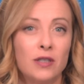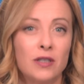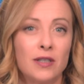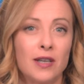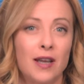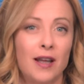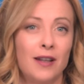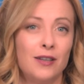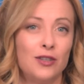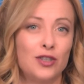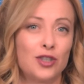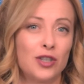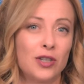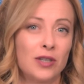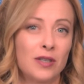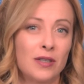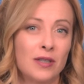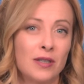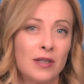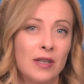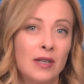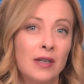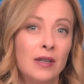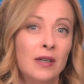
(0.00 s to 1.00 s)

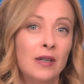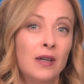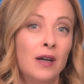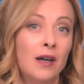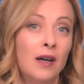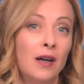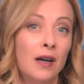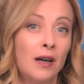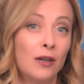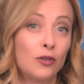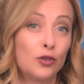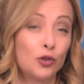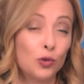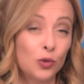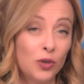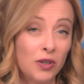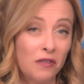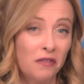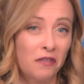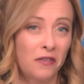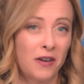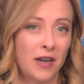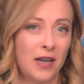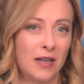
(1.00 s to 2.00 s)
intelligence uh, to
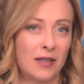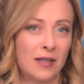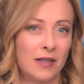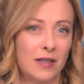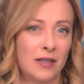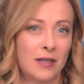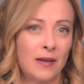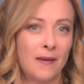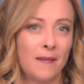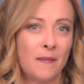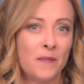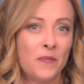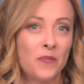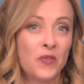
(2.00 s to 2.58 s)
defense.